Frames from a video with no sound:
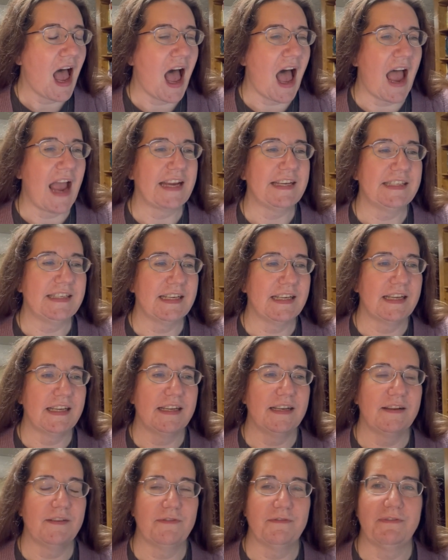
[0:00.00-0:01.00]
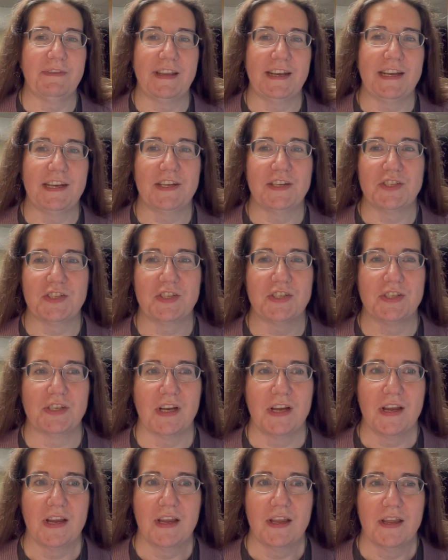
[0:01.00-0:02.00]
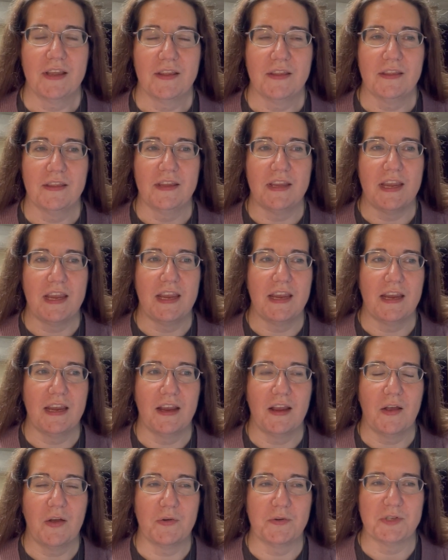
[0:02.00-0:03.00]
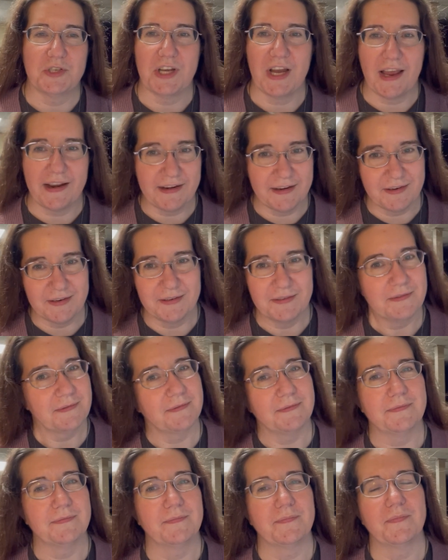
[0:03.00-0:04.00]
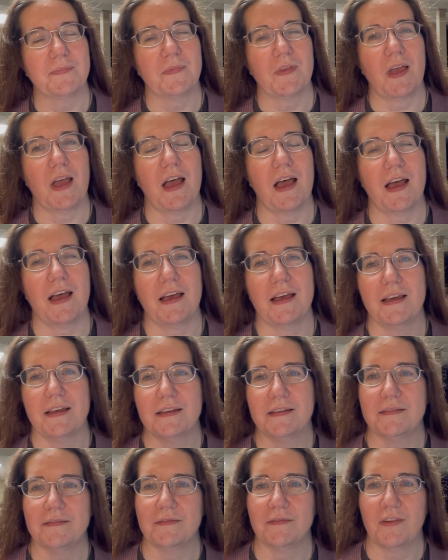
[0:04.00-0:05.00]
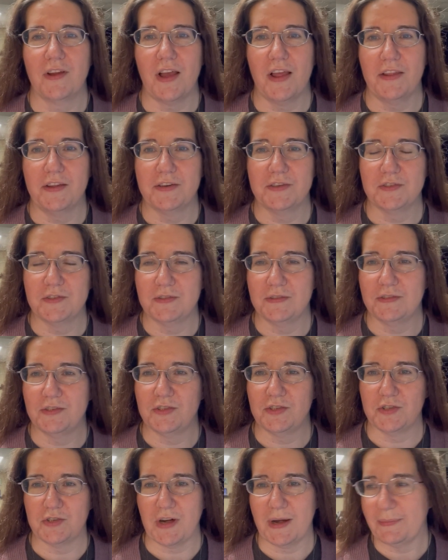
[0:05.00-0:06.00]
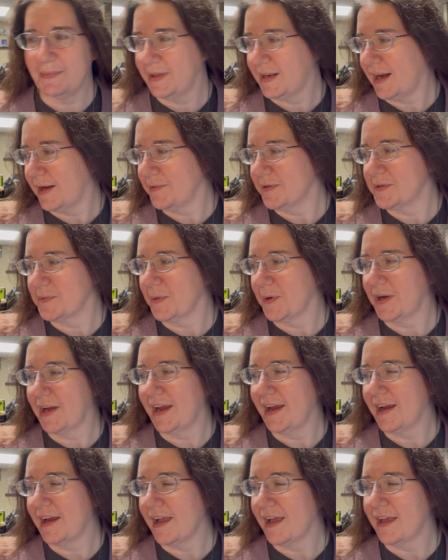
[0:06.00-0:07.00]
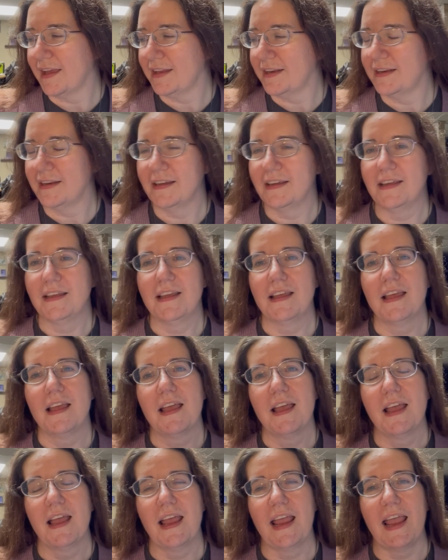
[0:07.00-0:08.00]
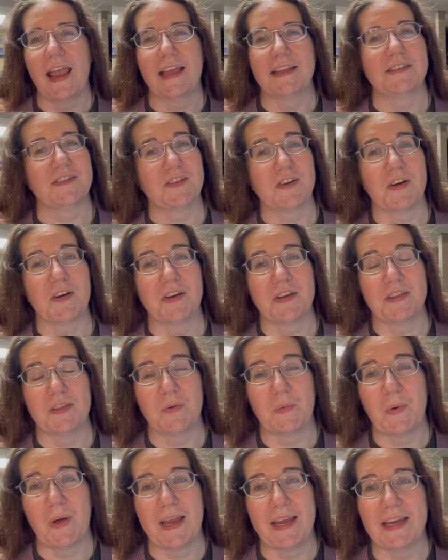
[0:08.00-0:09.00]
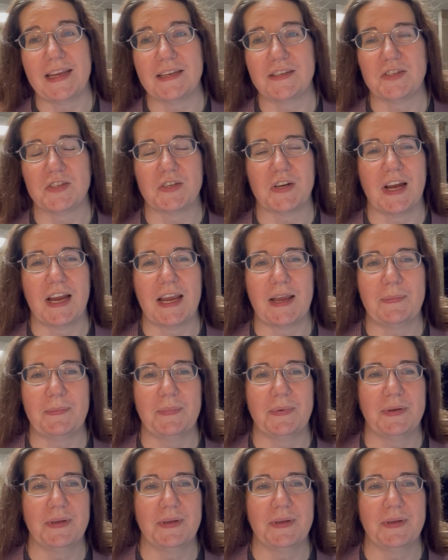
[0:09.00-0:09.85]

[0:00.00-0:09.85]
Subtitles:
I did finish the Oceania colored stripe that I was working on and started the white stripe,